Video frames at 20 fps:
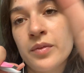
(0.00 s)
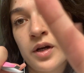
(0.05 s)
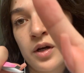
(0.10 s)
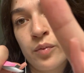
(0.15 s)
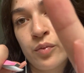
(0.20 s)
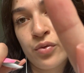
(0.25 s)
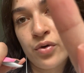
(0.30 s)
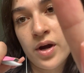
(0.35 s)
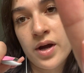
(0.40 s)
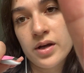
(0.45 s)
I'm going
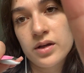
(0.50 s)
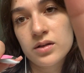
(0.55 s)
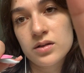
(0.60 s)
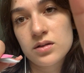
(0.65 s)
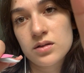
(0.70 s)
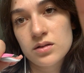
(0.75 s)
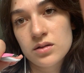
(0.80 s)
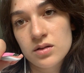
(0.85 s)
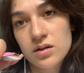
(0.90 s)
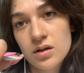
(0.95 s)
to
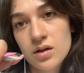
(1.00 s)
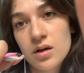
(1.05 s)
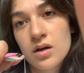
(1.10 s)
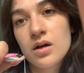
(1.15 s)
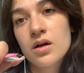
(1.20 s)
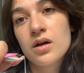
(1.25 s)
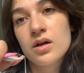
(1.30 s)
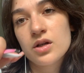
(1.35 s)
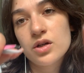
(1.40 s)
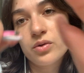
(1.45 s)
press
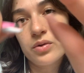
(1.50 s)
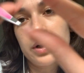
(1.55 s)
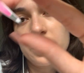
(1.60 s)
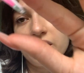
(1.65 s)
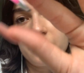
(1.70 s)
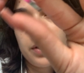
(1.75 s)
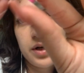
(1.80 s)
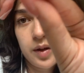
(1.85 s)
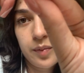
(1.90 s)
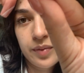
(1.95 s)
to
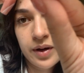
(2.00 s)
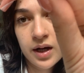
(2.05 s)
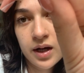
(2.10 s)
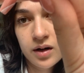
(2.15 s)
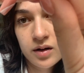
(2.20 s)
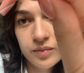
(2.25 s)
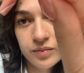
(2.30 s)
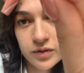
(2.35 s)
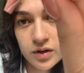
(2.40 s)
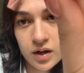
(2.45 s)
relieve
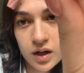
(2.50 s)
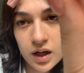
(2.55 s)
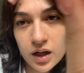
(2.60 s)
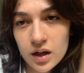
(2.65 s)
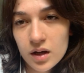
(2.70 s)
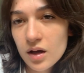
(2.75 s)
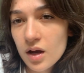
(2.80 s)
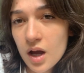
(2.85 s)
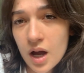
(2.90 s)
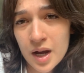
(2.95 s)
any pain. Okay?
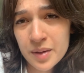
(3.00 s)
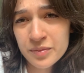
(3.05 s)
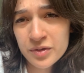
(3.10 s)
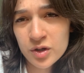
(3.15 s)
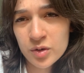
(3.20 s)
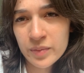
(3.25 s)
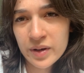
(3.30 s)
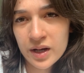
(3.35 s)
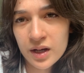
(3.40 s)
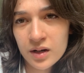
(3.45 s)
I'm
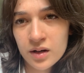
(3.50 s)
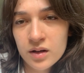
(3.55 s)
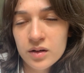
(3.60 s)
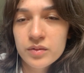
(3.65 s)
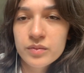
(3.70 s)
humane.